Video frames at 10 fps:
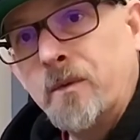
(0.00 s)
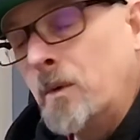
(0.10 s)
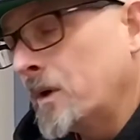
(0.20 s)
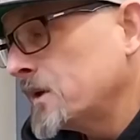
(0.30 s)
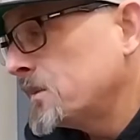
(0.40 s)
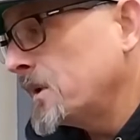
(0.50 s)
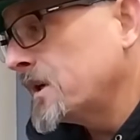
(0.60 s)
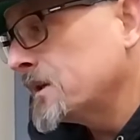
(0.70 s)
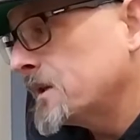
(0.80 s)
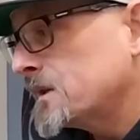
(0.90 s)
forge
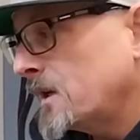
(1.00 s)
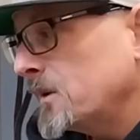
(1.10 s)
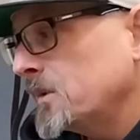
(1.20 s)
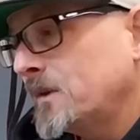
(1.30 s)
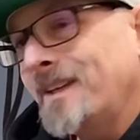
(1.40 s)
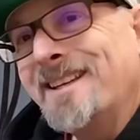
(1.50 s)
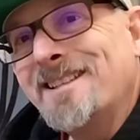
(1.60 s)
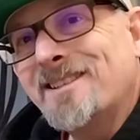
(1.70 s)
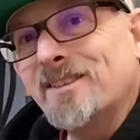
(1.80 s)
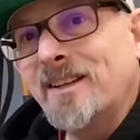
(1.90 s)
because it's able to
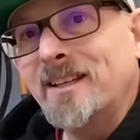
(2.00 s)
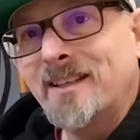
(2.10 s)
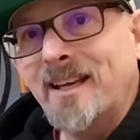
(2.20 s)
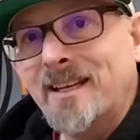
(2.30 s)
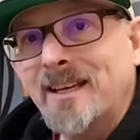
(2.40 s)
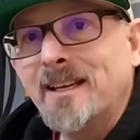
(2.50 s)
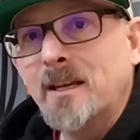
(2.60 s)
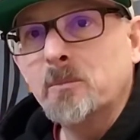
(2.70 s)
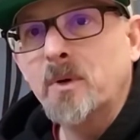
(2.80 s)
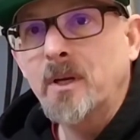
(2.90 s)
insulate that heat
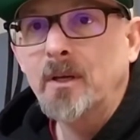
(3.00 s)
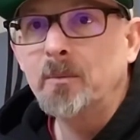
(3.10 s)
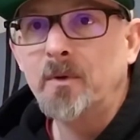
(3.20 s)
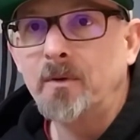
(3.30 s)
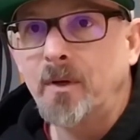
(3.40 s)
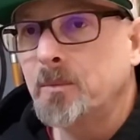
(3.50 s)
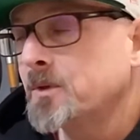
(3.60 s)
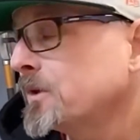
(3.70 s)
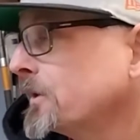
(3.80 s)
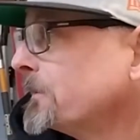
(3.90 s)
and bring it up to
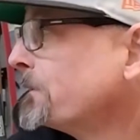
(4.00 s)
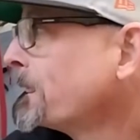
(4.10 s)
temperature.